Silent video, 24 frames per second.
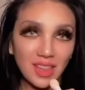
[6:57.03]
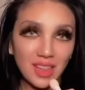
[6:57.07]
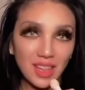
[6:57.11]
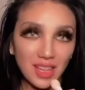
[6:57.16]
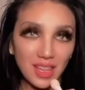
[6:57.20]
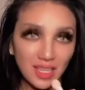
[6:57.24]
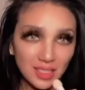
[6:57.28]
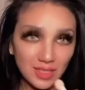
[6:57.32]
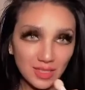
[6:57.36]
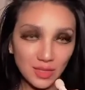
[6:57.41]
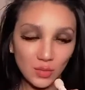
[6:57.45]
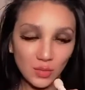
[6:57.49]

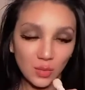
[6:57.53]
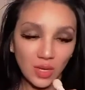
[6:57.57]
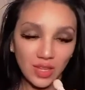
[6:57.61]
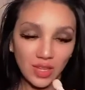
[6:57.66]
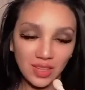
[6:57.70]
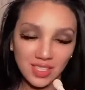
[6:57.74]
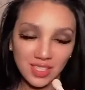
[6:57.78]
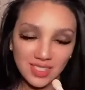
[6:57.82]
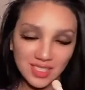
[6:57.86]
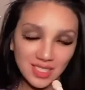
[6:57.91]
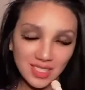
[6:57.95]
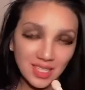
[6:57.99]
That's why
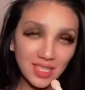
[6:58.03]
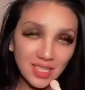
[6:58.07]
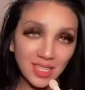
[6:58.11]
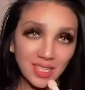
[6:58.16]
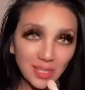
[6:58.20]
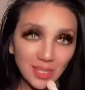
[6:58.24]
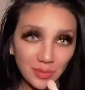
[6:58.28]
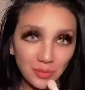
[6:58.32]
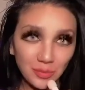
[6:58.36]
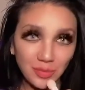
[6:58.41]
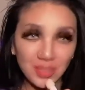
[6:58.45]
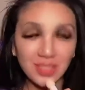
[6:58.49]
there's a
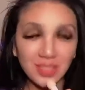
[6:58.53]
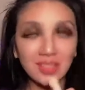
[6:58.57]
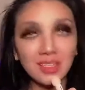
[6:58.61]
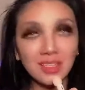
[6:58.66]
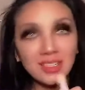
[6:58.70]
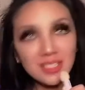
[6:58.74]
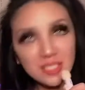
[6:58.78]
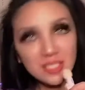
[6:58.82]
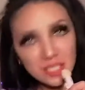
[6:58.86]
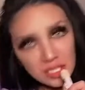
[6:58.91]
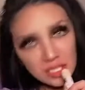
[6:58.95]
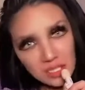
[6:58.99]
clip,
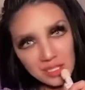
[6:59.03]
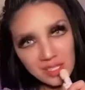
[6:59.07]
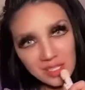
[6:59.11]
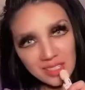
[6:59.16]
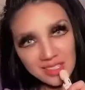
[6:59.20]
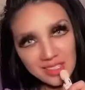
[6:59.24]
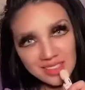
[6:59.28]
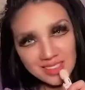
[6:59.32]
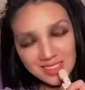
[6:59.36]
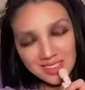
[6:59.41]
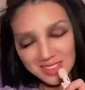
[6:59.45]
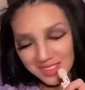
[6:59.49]

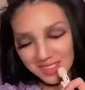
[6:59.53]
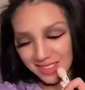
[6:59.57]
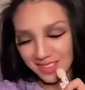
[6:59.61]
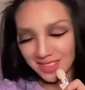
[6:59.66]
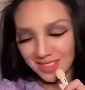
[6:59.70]
darlings.